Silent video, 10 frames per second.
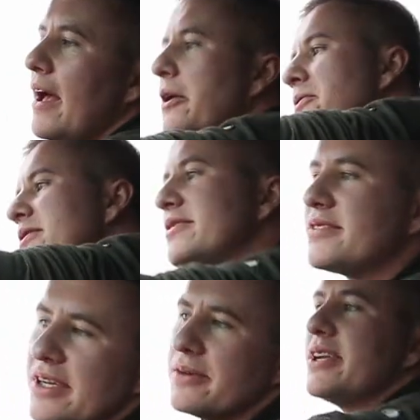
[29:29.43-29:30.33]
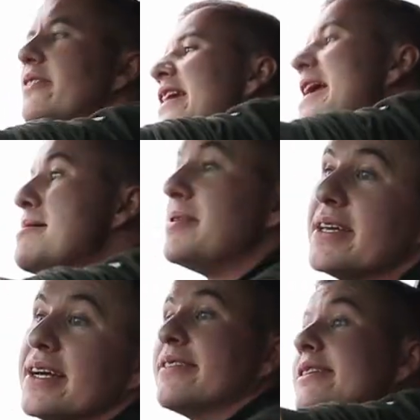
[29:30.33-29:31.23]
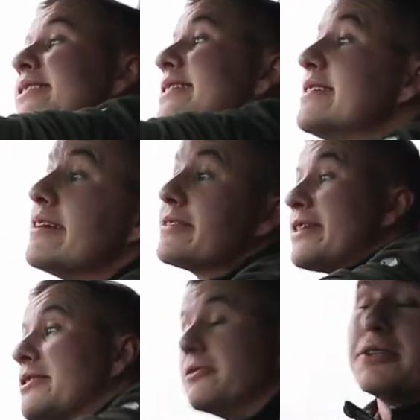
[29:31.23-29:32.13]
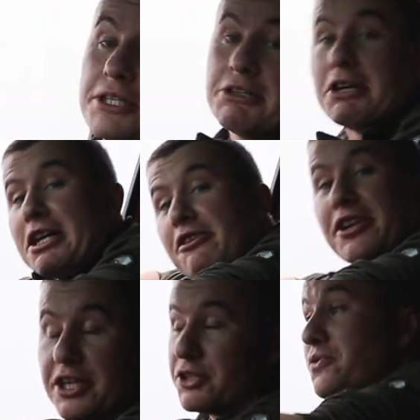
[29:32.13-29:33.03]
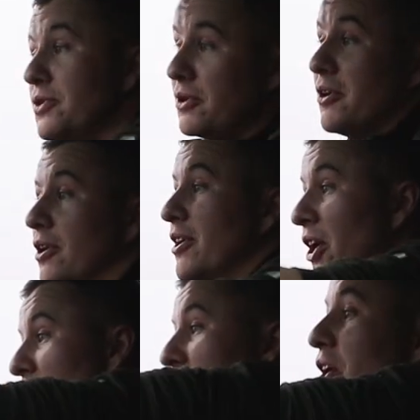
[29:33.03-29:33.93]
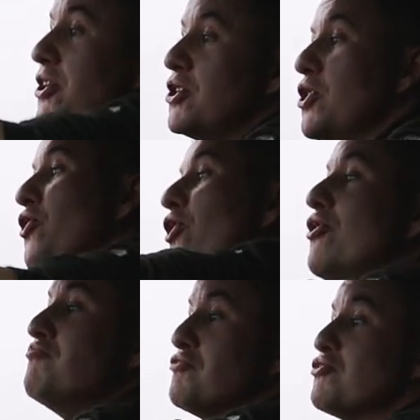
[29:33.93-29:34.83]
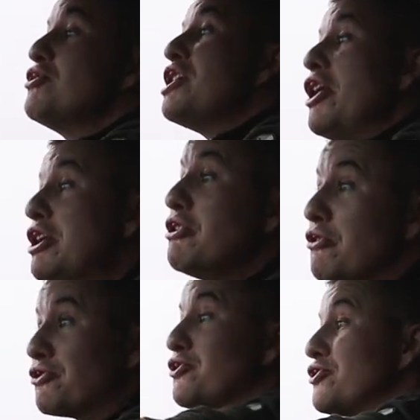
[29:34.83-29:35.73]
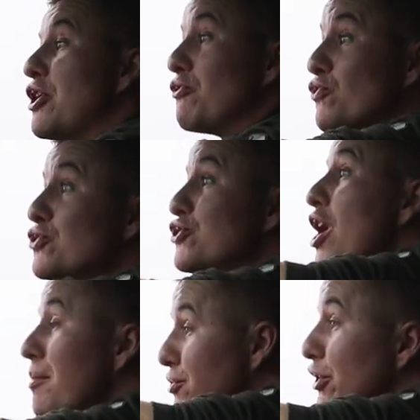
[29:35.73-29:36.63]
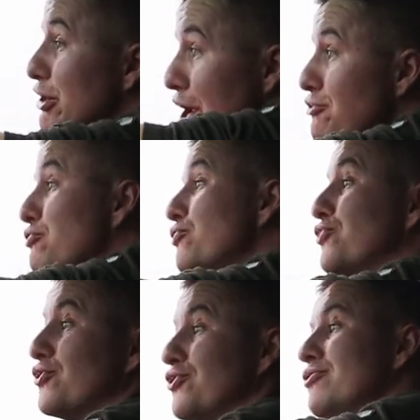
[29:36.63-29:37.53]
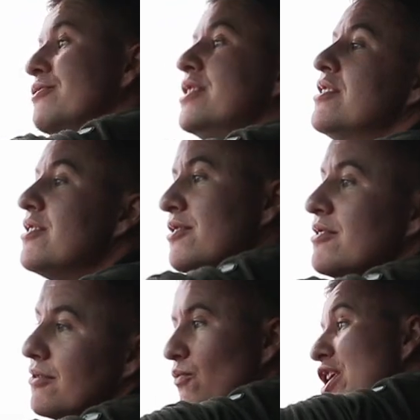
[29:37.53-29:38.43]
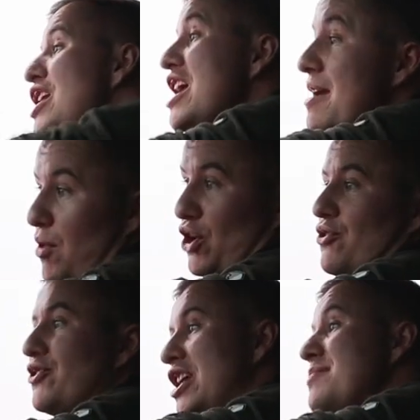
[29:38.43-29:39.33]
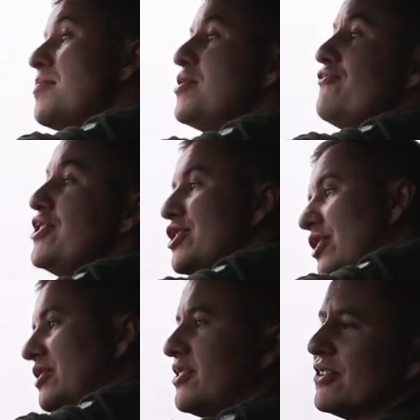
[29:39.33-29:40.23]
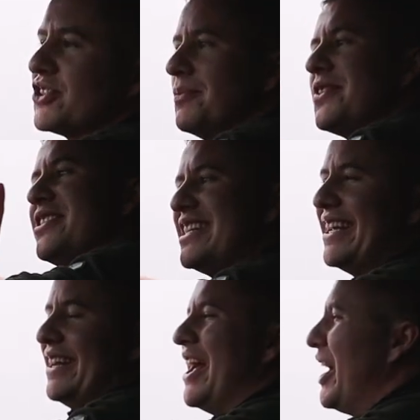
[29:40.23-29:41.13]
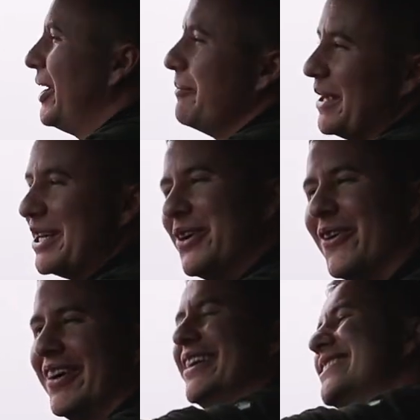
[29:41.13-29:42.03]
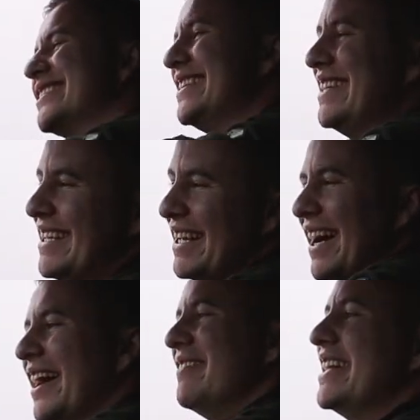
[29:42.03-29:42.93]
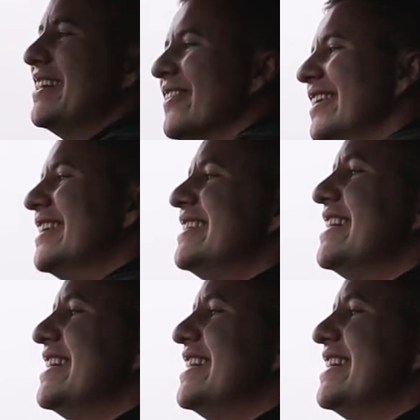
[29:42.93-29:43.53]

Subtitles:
out in Saudi Arabia or anything like that going to the oil rigs, do you? I tell you, it's only Hiluxes now. Good jobs. And Land Cruisers. Well able. Capable vehicles. There's something dinging. I'm ignoring it. I'm ignoring the